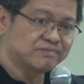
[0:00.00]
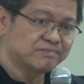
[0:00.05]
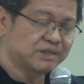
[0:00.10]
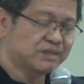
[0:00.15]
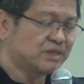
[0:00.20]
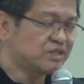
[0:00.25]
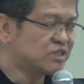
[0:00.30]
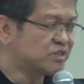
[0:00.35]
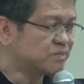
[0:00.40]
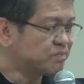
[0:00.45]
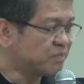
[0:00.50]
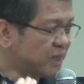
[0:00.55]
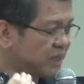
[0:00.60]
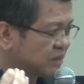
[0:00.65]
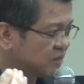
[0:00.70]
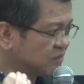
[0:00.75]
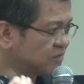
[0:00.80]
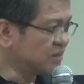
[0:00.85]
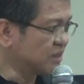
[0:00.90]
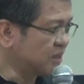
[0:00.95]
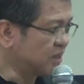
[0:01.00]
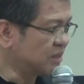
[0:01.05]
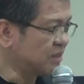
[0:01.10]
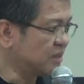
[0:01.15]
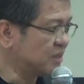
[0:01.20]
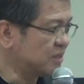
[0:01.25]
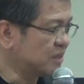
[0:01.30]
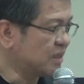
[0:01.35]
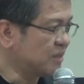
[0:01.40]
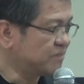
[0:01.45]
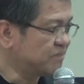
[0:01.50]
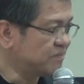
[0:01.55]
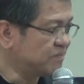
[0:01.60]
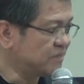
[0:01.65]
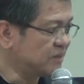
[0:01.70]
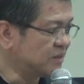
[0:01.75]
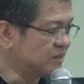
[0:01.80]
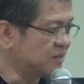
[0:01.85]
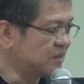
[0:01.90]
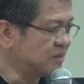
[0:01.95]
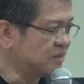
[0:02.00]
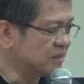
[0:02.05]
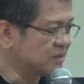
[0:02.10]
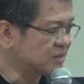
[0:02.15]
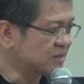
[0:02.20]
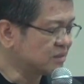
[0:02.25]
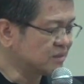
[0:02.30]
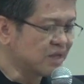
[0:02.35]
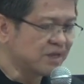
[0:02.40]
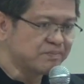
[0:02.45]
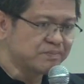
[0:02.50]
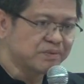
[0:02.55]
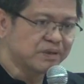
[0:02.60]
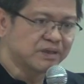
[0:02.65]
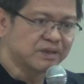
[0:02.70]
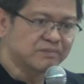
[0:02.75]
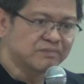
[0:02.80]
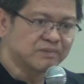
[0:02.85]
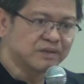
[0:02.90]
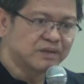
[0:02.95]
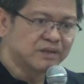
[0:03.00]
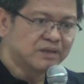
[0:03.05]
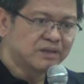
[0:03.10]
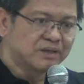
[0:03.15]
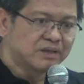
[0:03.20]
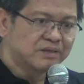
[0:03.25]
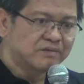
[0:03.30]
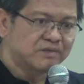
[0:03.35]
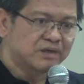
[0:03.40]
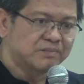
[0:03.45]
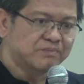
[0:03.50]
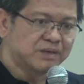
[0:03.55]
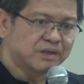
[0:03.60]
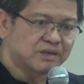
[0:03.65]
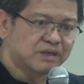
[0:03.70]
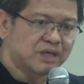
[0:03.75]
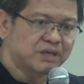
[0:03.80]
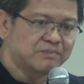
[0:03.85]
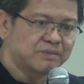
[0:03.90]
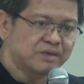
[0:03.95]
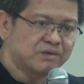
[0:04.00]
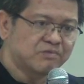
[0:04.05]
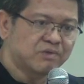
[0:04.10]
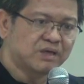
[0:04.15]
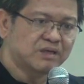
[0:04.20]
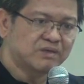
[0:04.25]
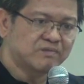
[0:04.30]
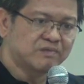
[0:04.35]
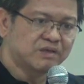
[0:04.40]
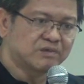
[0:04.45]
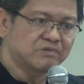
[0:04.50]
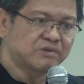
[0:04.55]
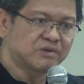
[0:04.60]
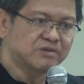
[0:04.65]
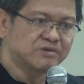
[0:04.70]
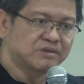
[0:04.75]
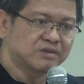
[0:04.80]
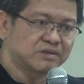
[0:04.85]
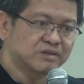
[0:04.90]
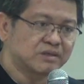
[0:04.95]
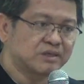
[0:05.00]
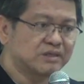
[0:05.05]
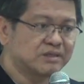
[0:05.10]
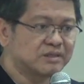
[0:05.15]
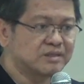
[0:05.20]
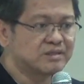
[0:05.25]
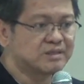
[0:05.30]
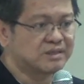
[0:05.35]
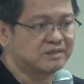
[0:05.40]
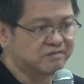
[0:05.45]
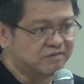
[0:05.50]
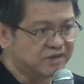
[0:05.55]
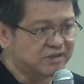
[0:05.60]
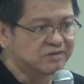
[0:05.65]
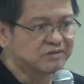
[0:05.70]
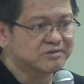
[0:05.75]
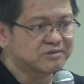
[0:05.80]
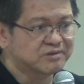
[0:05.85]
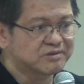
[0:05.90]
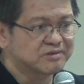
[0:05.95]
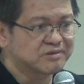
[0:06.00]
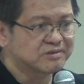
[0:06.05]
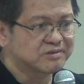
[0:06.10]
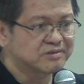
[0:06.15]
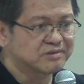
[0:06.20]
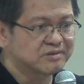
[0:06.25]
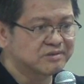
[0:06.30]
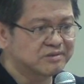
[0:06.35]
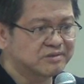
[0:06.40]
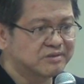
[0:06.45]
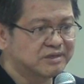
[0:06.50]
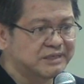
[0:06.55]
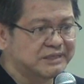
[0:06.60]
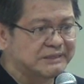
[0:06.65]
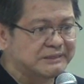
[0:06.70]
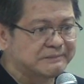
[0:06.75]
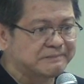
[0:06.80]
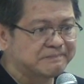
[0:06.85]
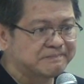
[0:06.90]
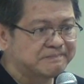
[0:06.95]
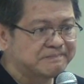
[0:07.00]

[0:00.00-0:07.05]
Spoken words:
But in spite of the handicap, it did not stop him from becoming one of the world's greatest inventors, right?